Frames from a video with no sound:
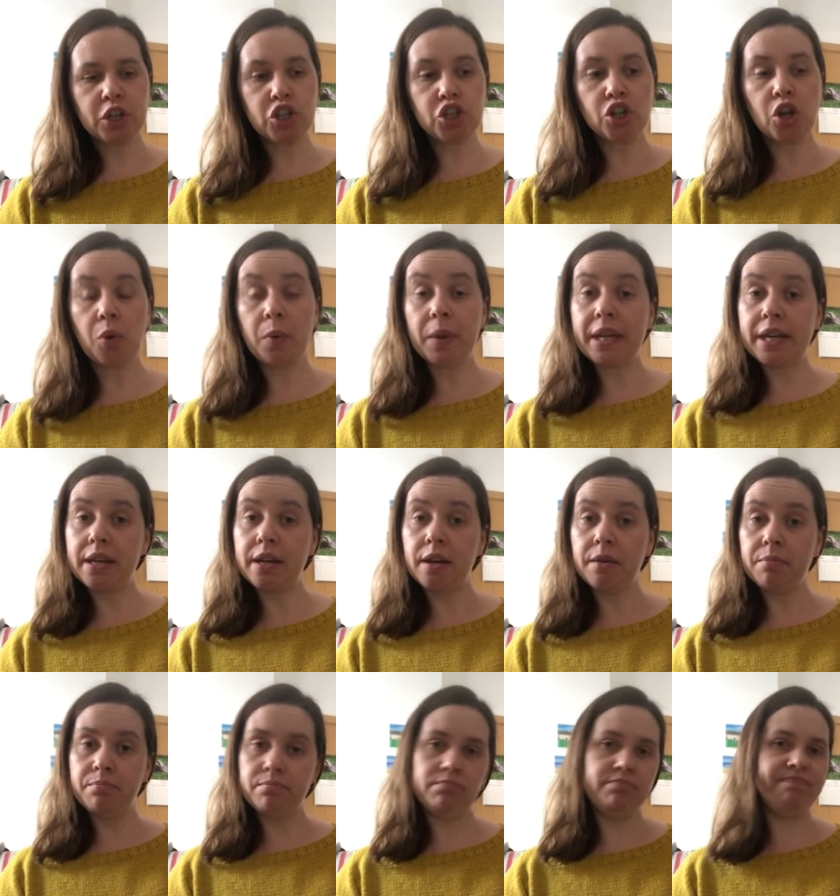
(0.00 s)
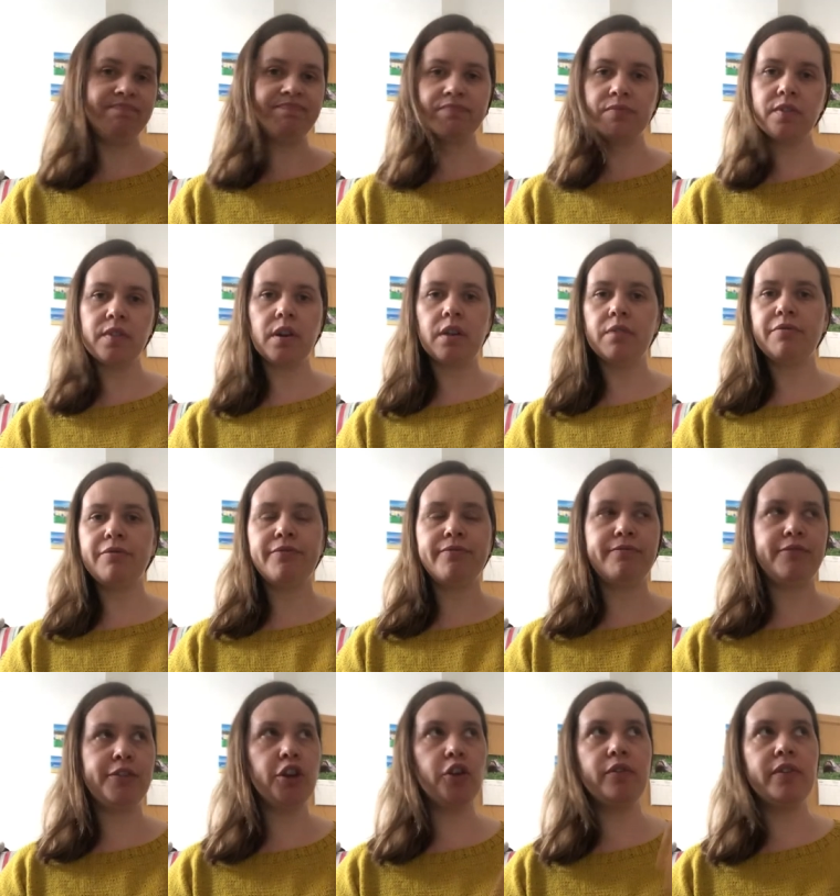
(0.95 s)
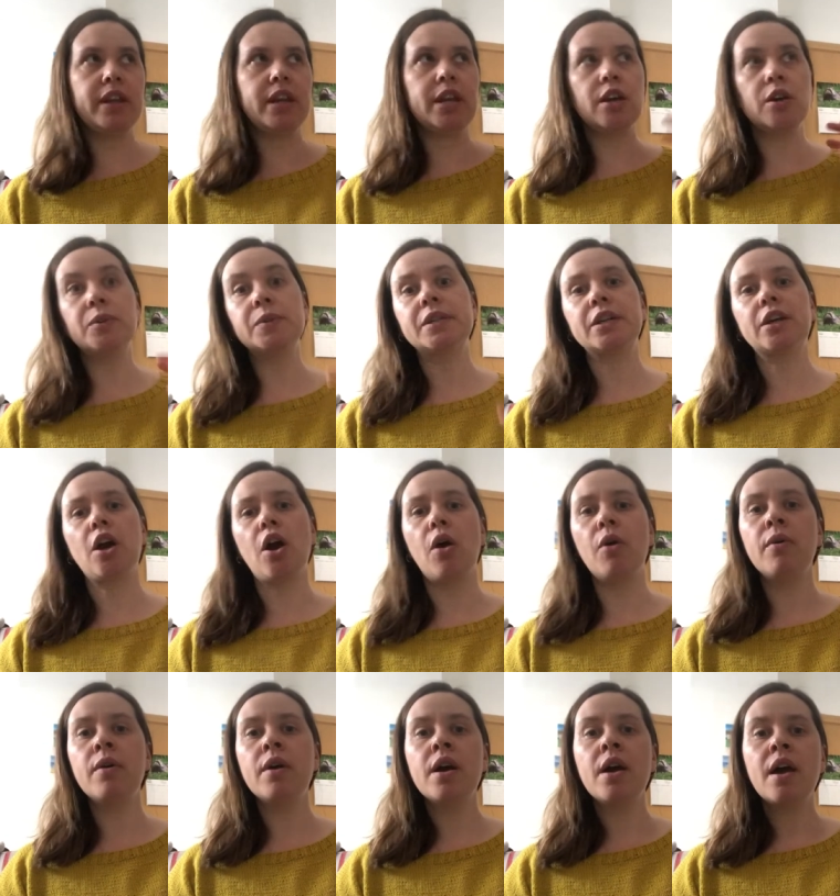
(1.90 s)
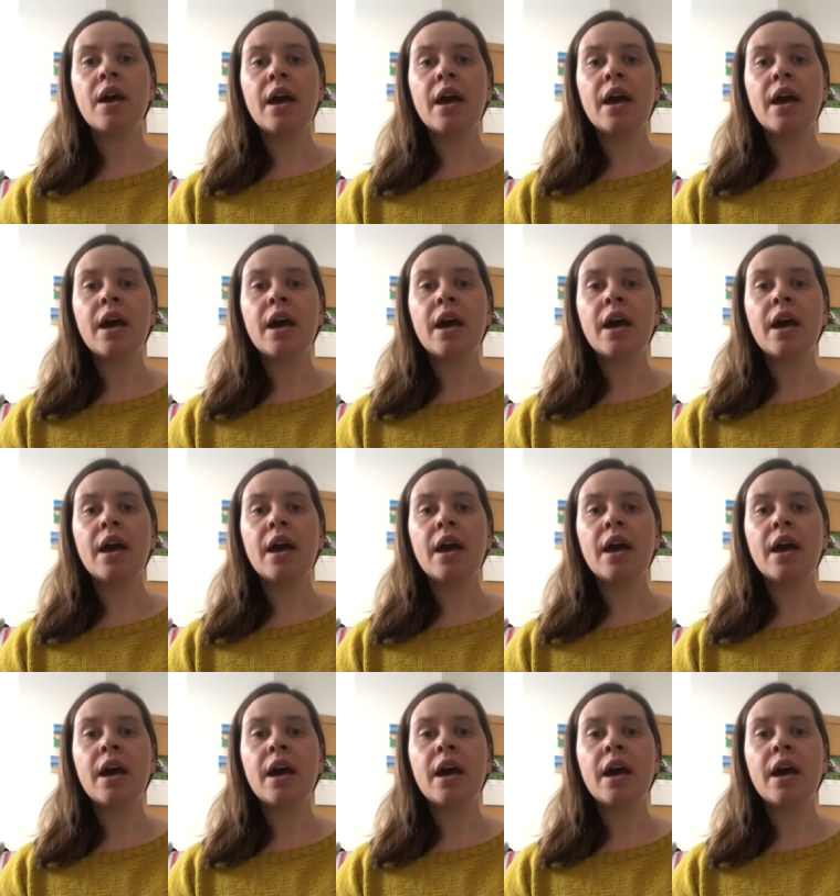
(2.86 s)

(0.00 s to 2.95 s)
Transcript: show it in a few videos ago